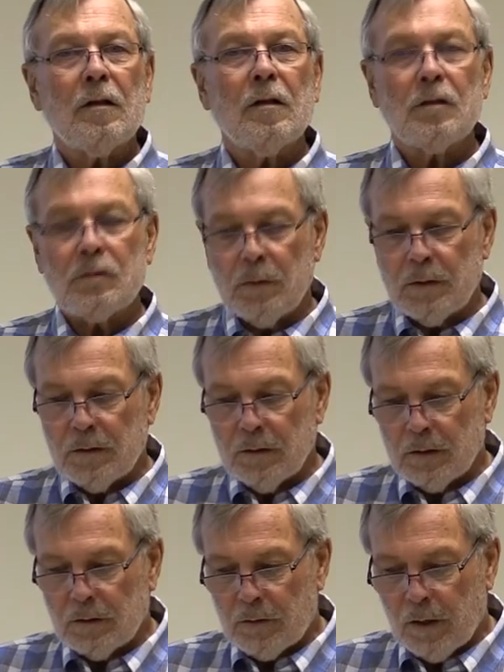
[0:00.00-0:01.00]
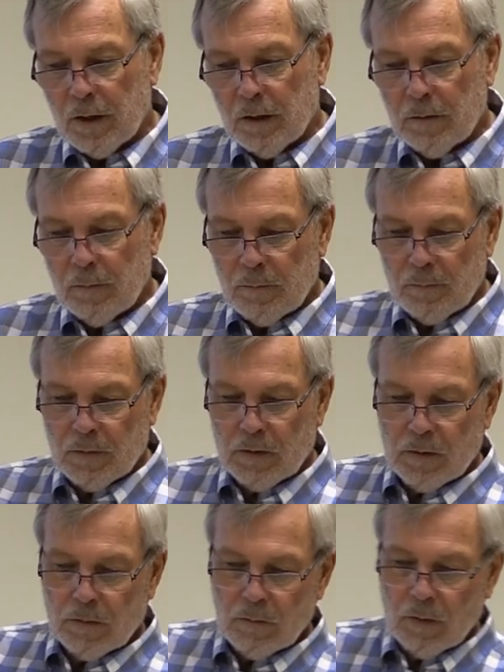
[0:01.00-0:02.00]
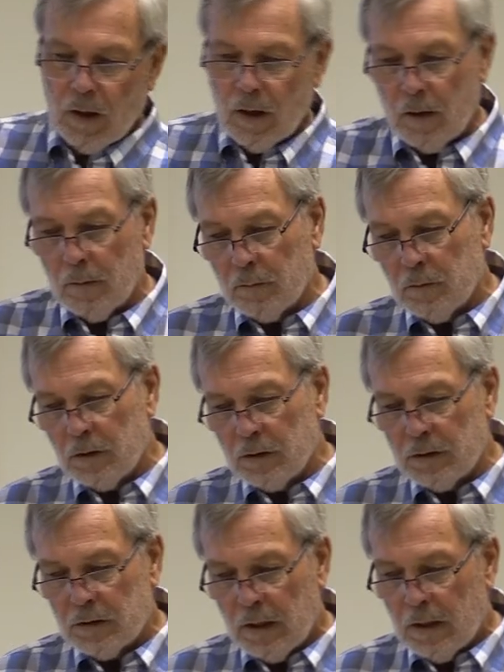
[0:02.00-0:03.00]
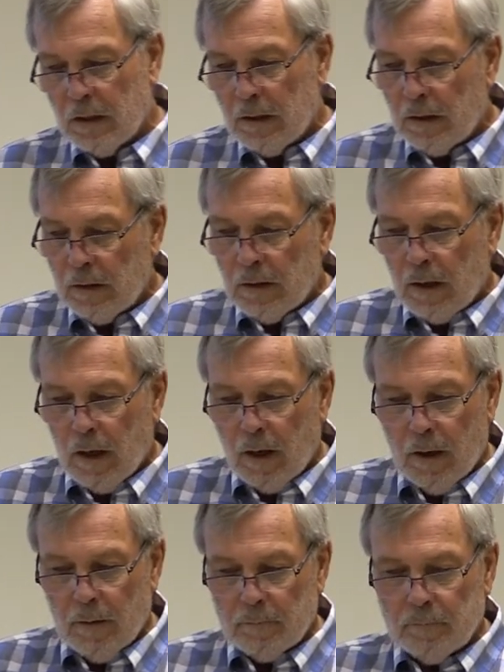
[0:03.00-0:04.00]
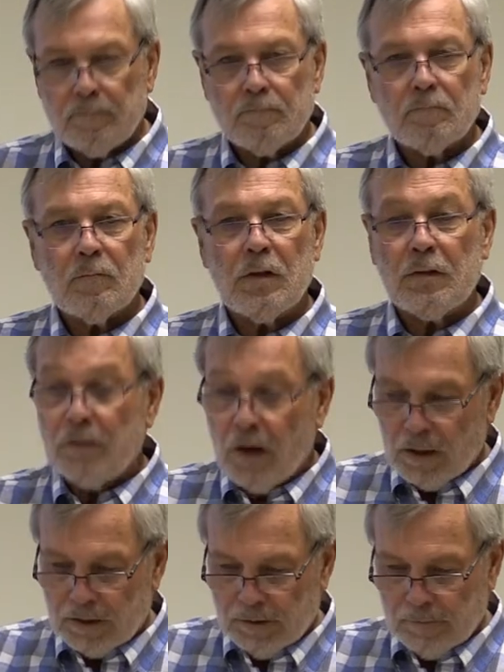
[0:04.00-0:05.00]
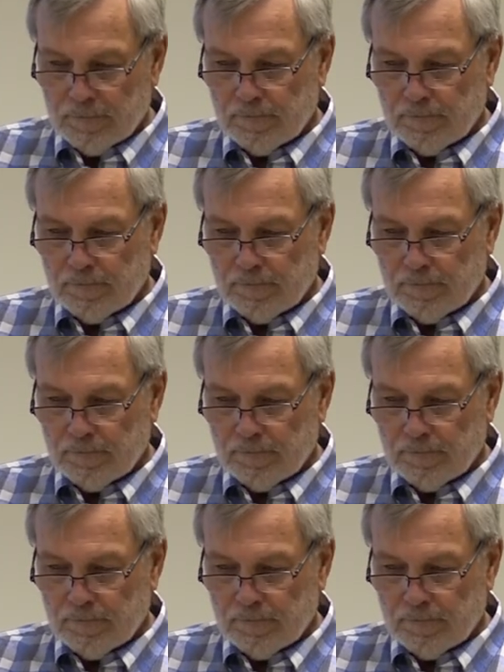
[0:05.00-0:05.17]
The Switzerland Trail uh, was uh, defunct.